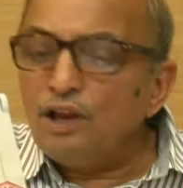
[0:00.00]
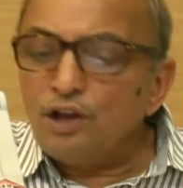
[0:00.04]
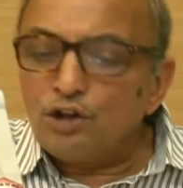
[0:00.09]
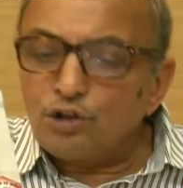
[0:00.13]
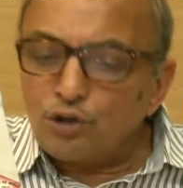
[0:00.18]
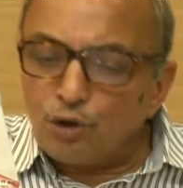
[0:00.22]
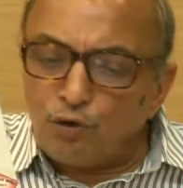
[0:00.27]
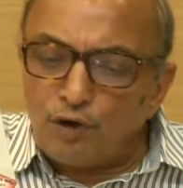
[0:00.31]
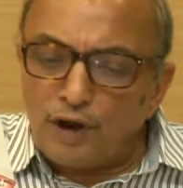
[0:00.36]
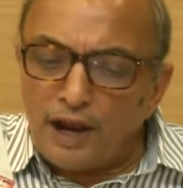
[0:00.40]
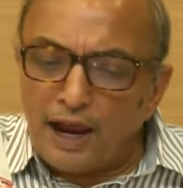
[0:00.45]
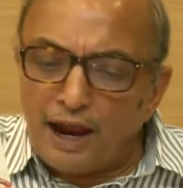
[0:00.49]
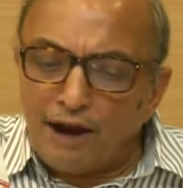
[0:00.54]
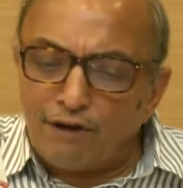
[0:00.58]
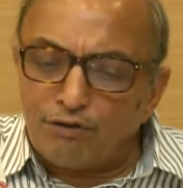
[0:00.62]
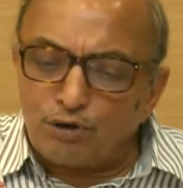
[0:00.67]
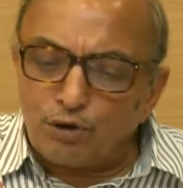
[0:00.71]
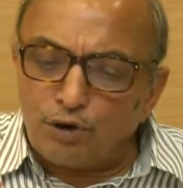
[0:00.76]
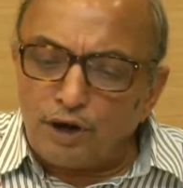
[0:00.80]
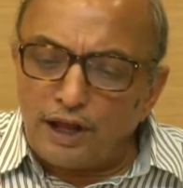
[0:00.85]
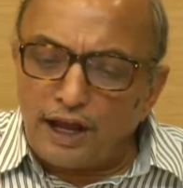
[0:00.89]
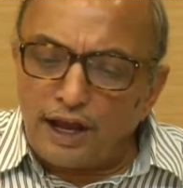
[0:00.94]
so we
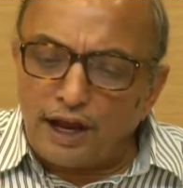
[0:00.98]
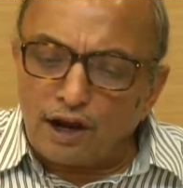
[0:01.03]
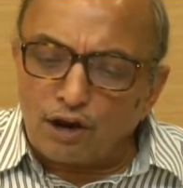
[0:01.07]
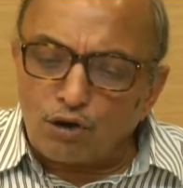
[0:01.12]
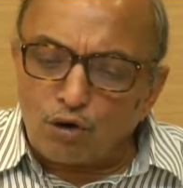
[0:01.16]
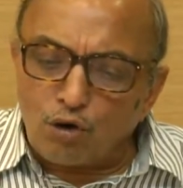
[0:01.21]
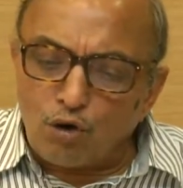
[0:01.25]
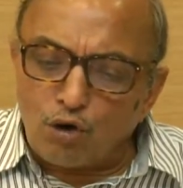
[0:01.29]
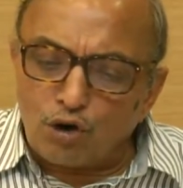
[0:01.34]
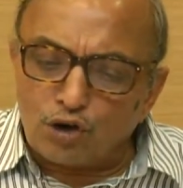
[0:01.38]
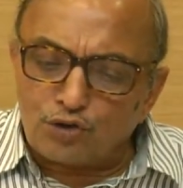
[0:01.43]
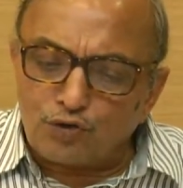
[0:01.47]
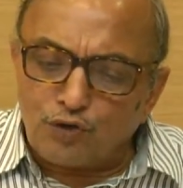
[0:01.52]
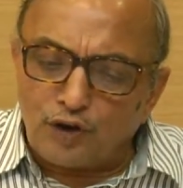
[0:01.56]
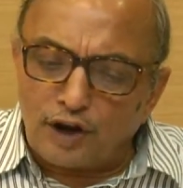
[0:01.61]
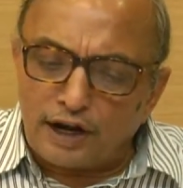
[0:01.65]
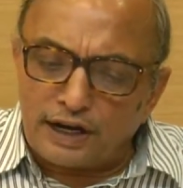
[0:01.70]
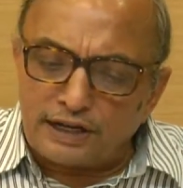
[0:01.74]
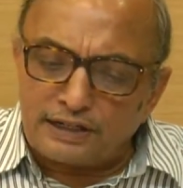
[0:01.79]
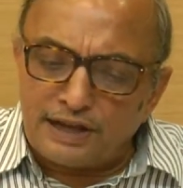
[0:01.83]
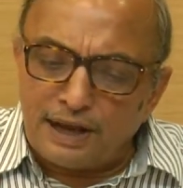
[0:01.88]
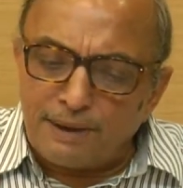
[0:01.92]
have today a course,
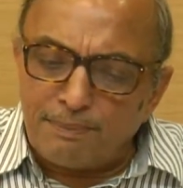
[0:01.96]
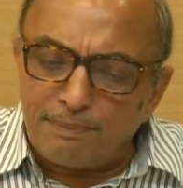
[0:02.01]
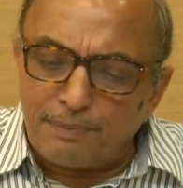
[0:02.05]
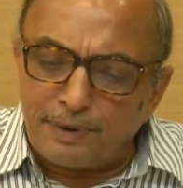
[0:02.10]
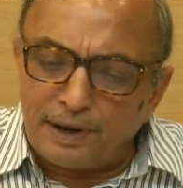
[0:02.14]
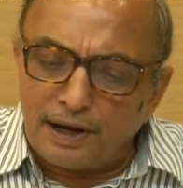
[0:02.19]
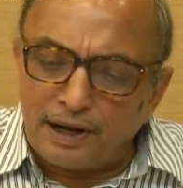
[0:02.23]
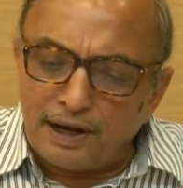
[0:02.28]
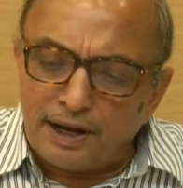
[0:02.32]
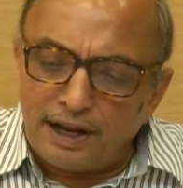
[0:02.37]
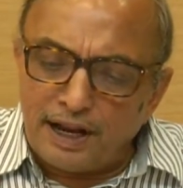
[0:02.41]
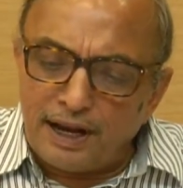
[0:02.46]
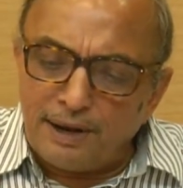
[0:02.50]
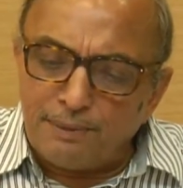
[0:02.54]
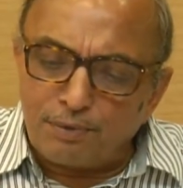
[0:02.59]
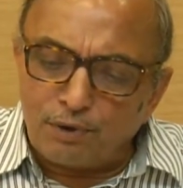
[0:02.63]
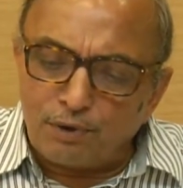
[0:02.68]
for example, in